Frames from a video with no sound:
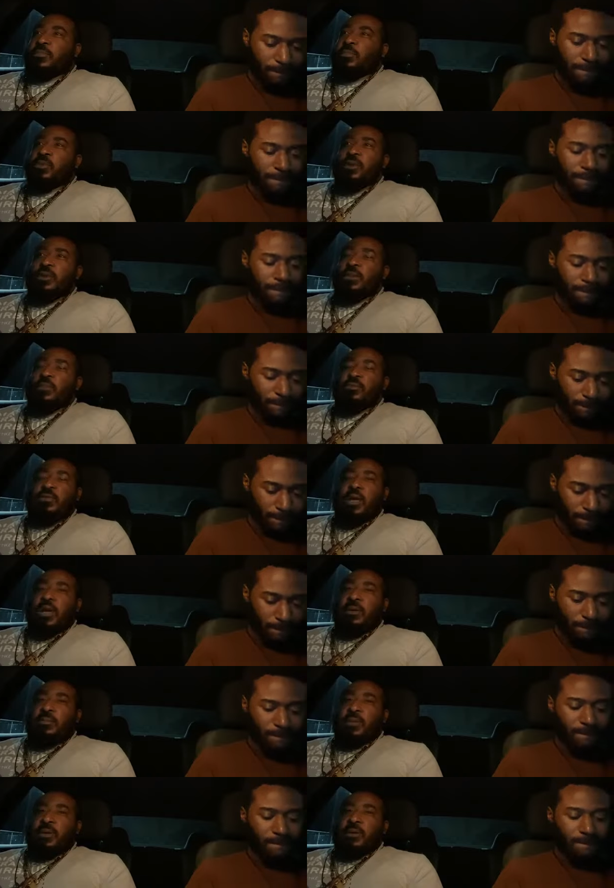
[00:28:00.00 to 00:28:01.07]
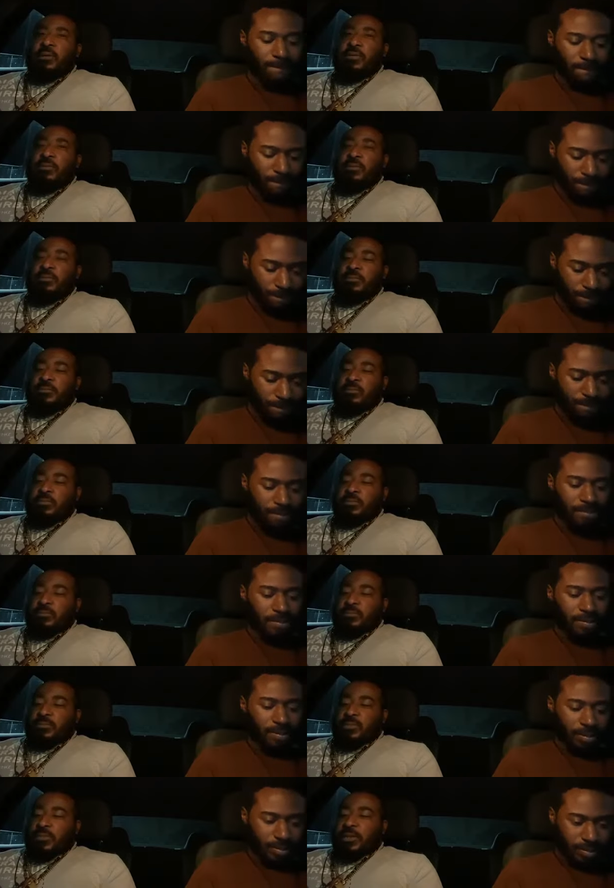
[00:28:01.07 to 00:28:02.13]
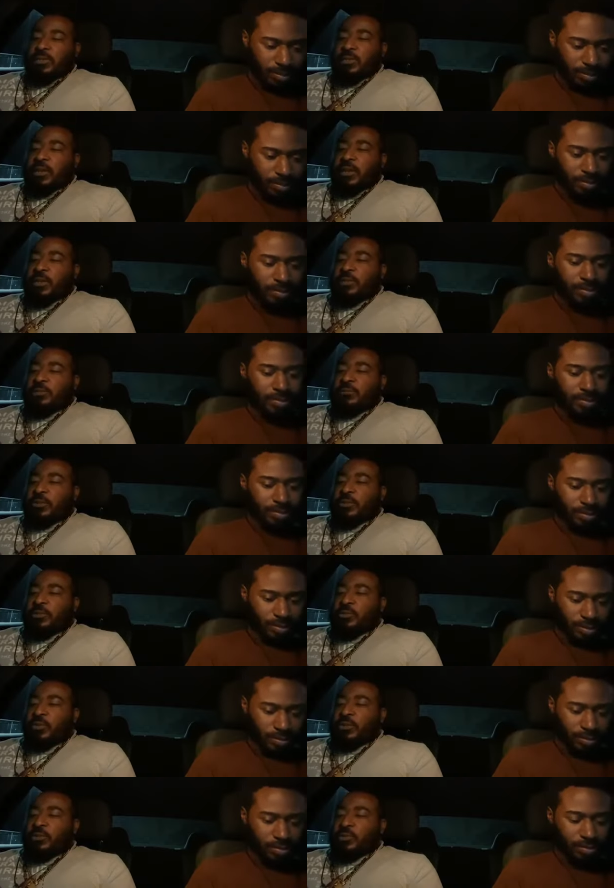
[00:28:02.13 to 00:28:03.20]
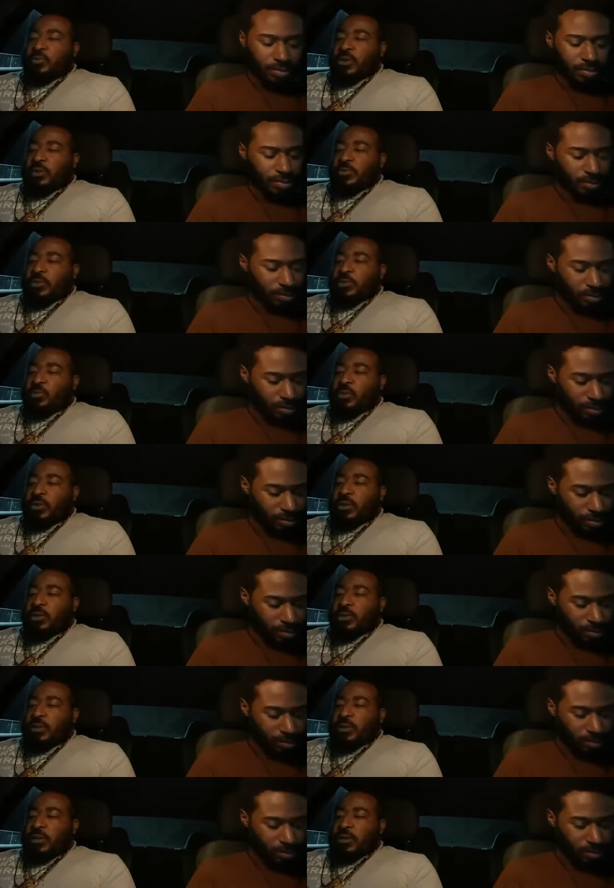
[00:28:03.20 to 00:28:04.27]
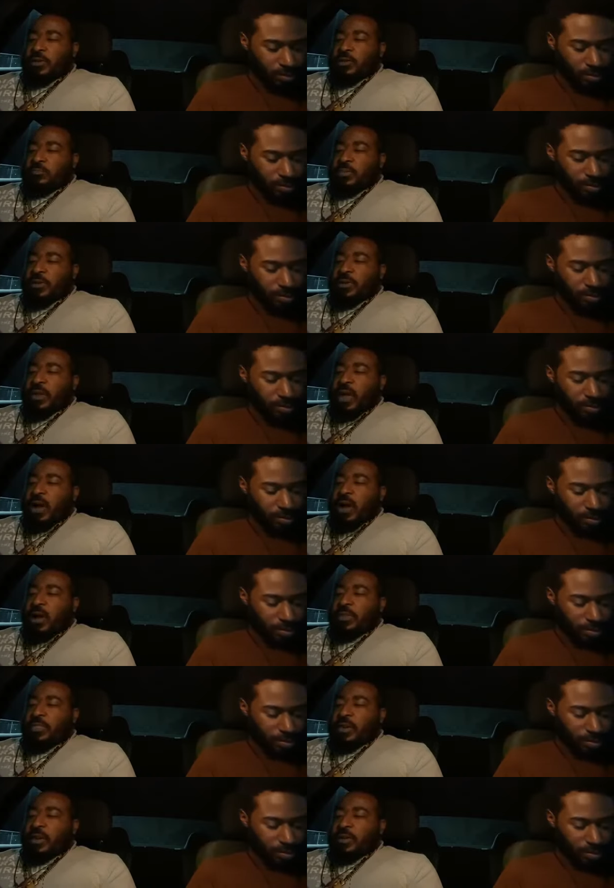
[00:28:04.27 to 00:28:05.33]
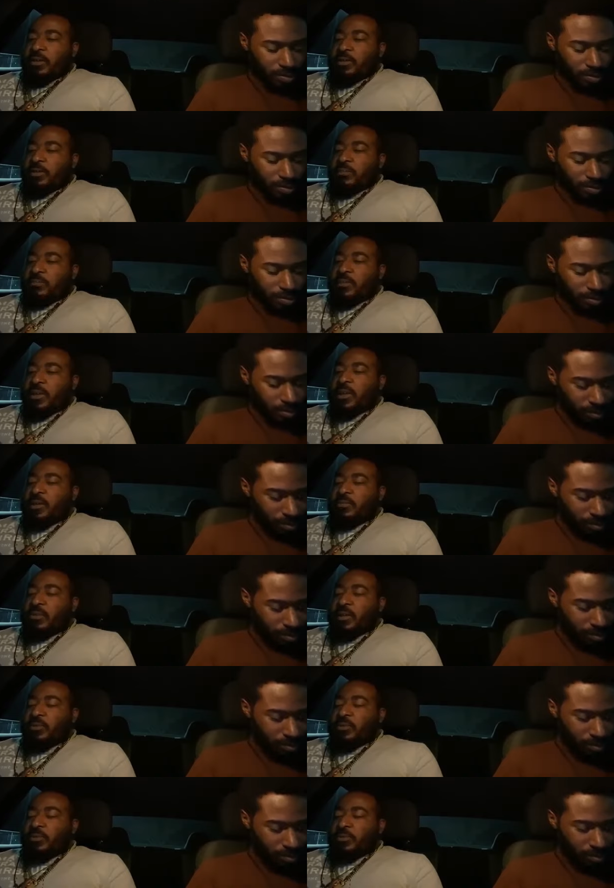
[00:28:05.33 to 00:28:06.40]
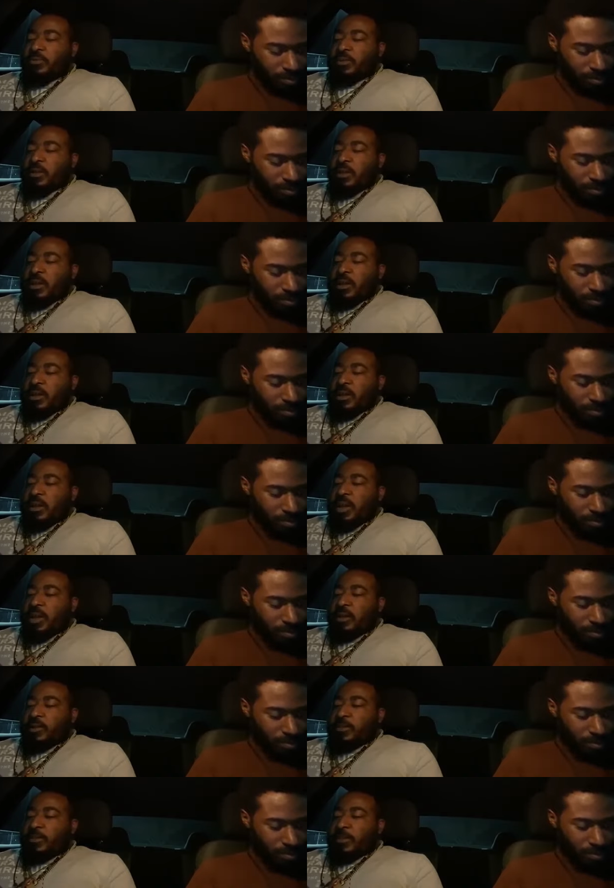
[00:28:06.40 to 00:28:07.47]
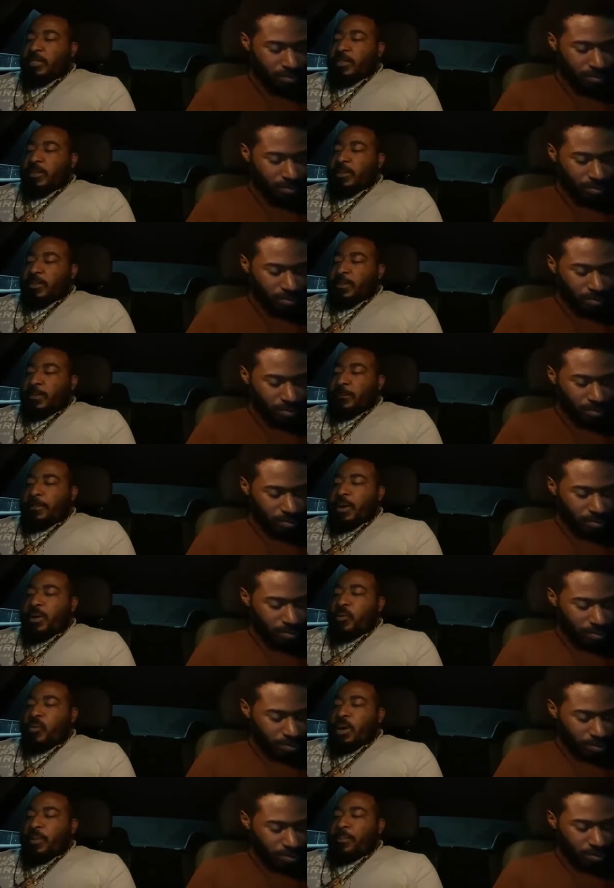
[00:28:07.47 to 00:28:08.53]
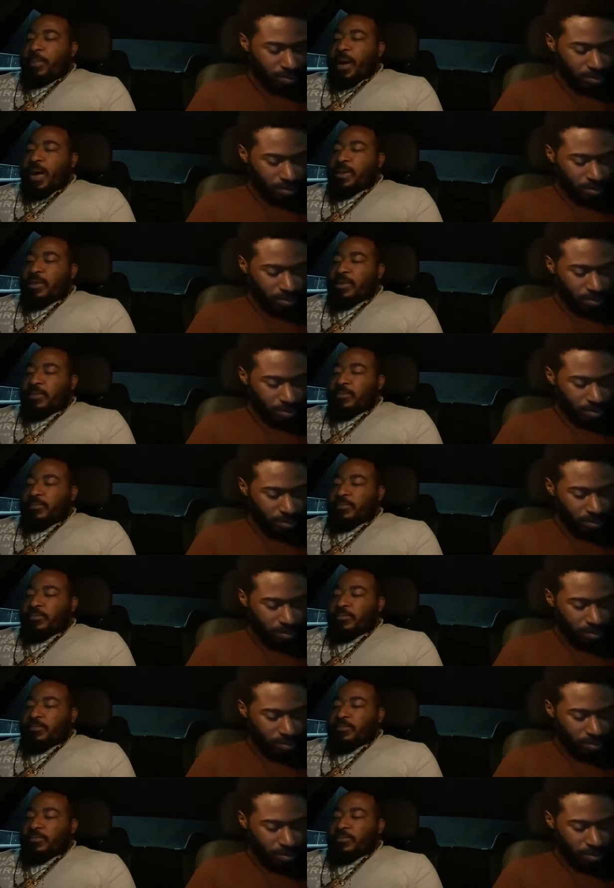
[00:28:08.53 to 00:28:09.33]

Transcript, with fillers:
Speaker 1: but really you not, man. Just say this is 1 Corinthians 12 and 20. But now are they many members, yet but one body.